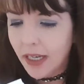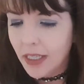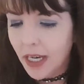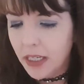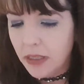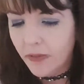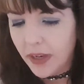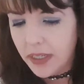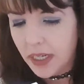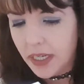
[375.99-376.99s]
That's
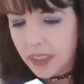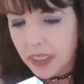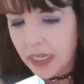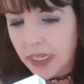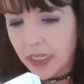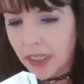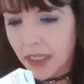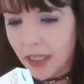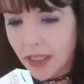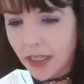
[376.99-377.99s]
fantastic.
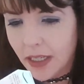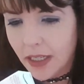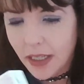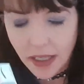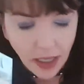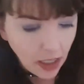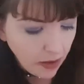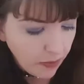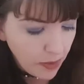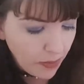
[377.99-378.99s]
I
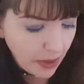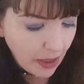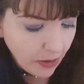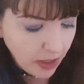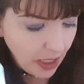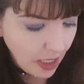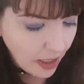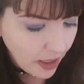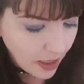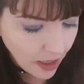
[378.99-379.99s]
love a brow gel.